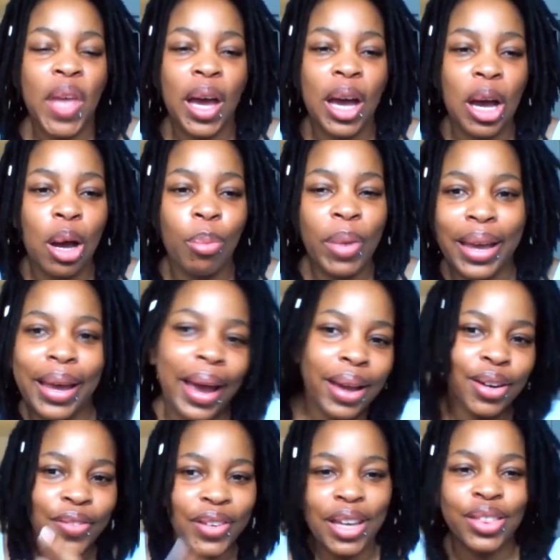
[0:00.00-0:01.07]
um, and kind
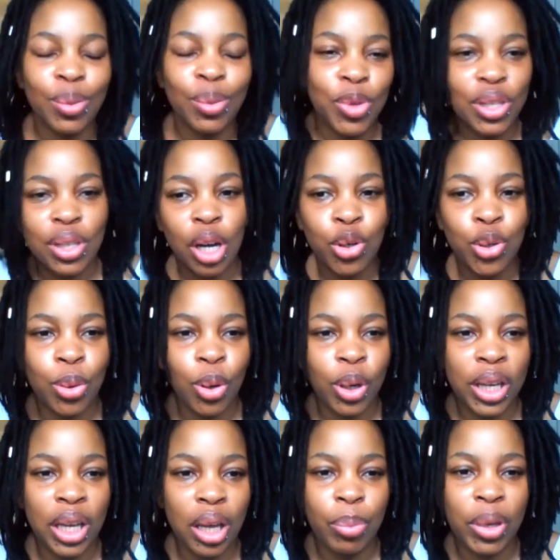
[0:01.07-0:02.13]
of get them to start
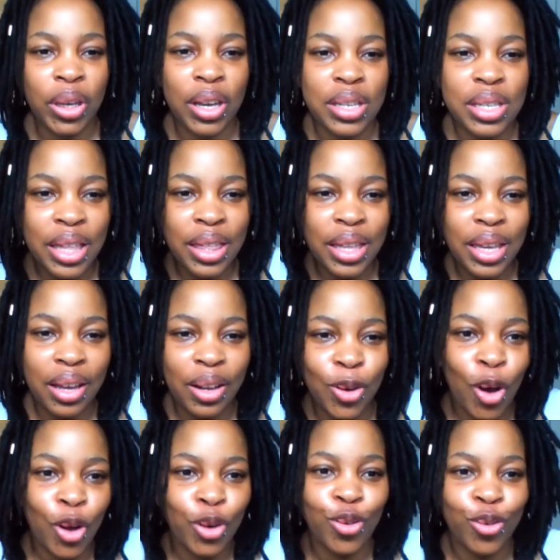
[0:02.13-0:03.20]
talking because I think a
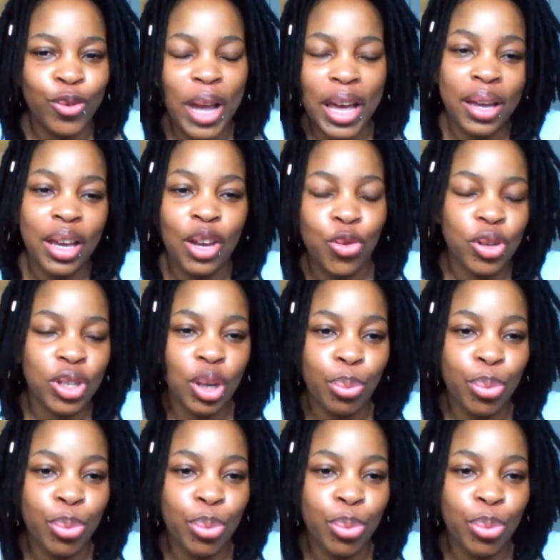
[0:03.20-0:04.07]
lot of like interesting